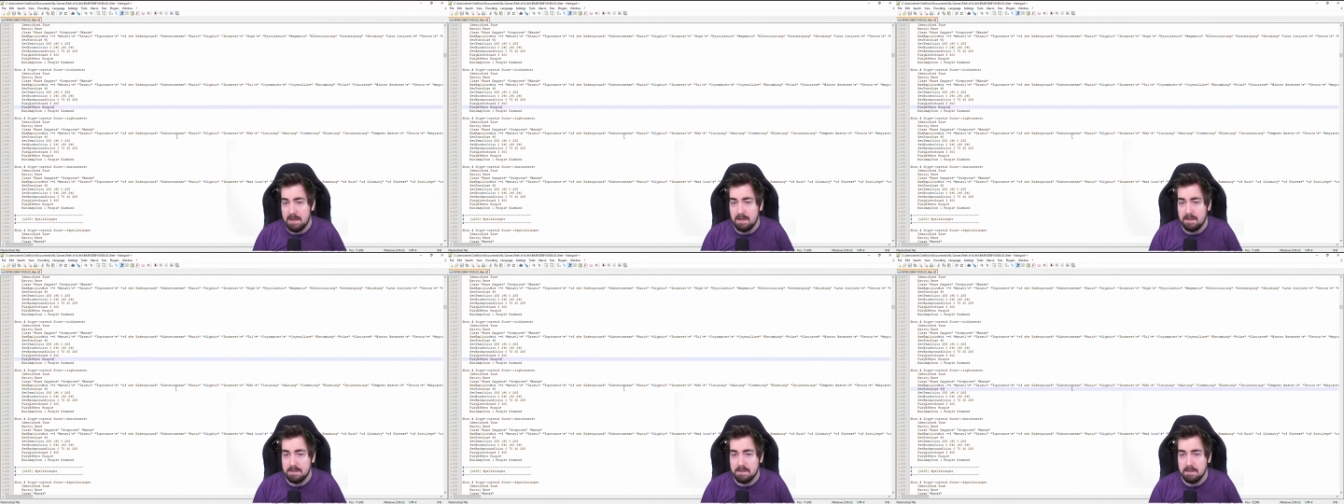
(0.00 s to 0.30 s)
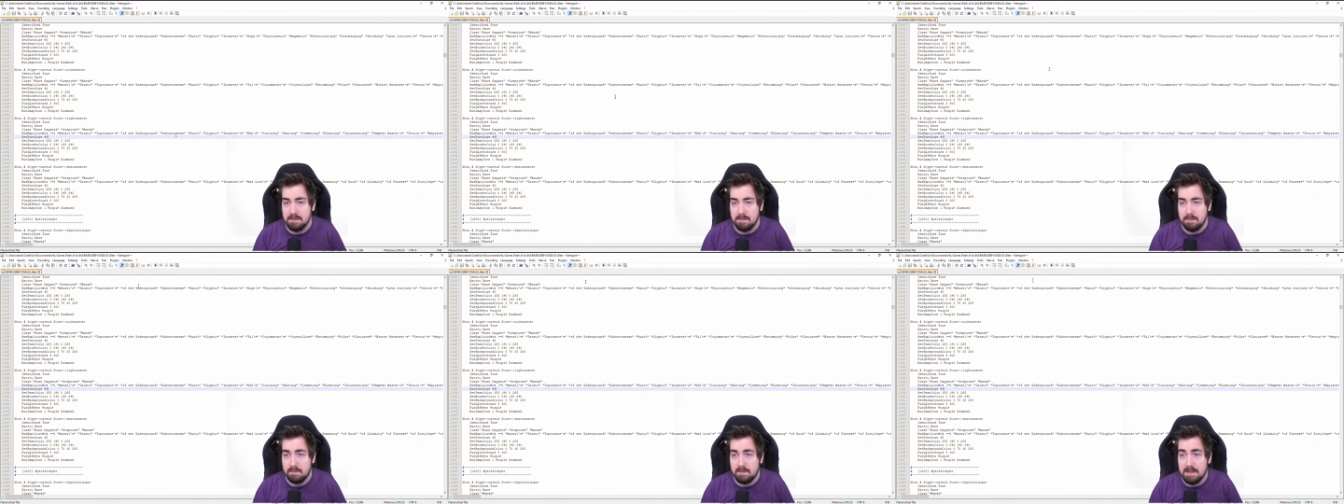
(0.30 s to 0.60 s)
Axe.
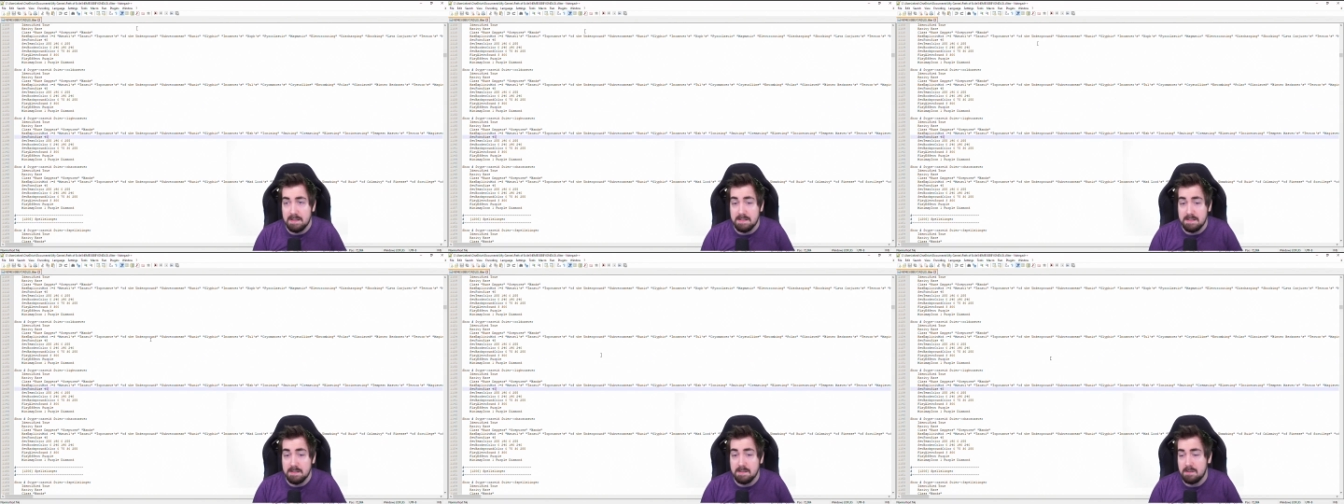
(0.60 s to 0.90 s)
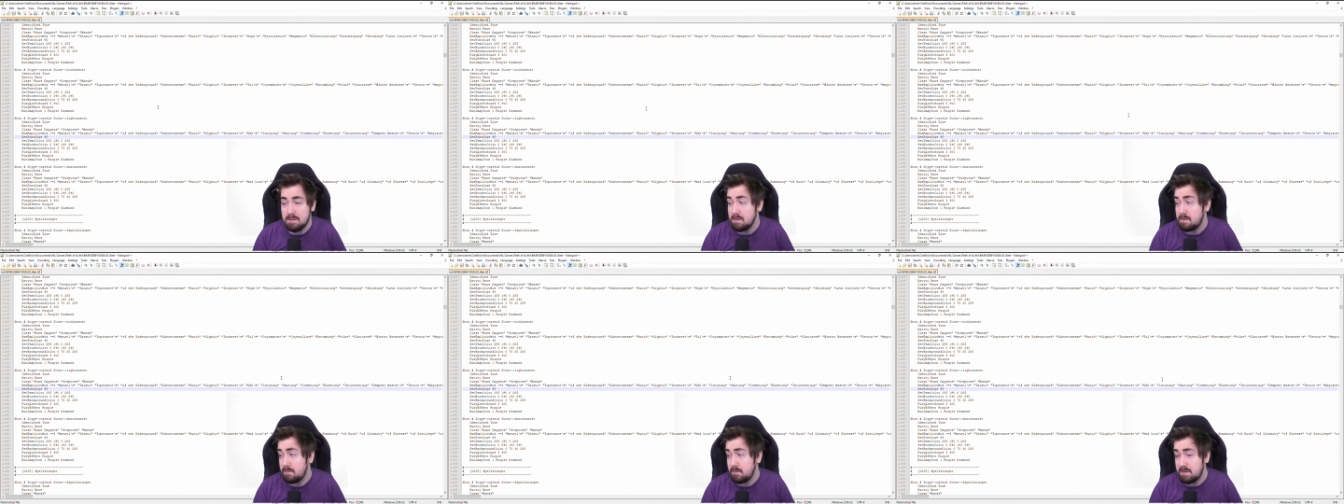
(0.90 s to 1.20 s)
This is
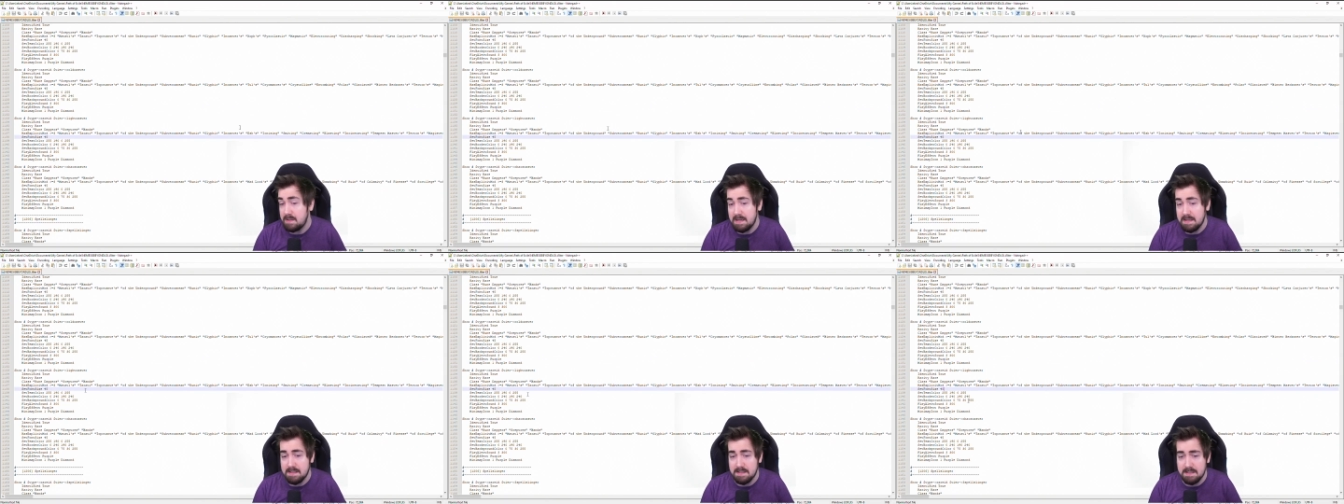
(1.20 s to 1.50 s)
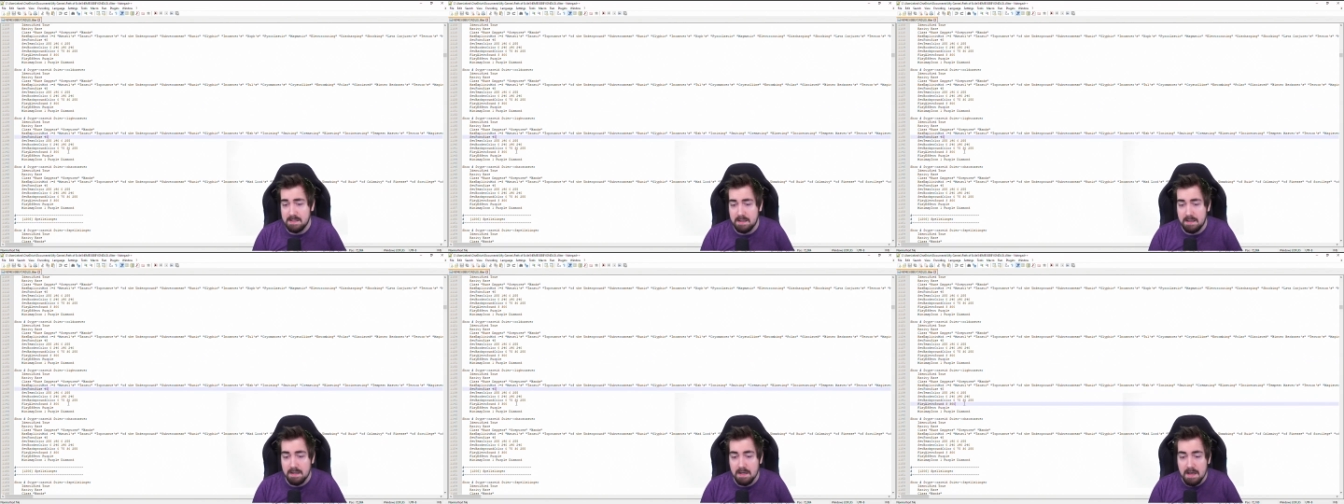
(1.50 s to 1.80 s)
just for
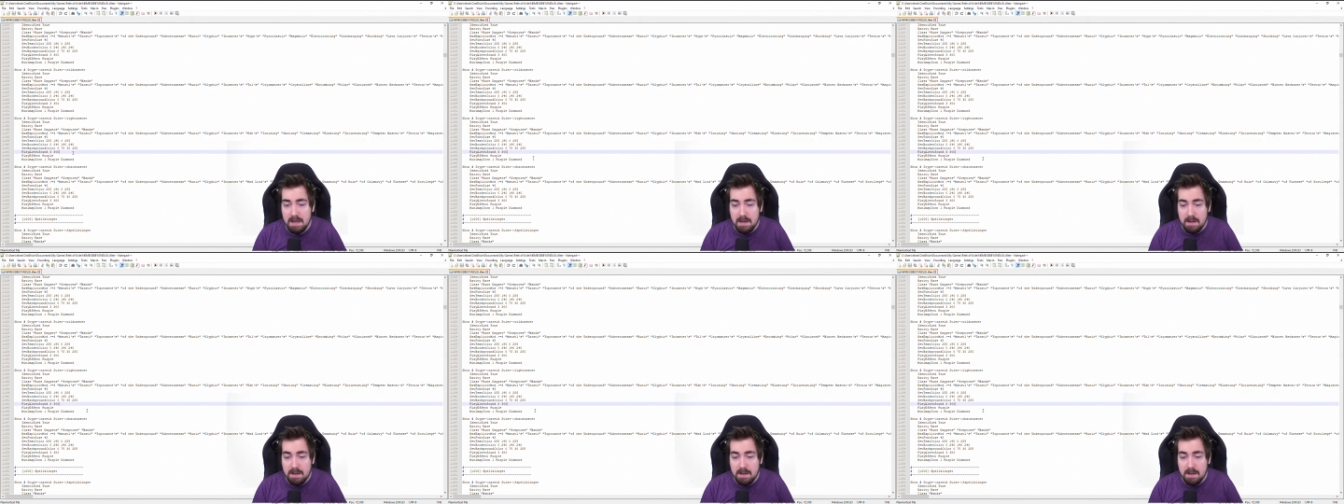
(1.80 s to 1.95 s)
testing.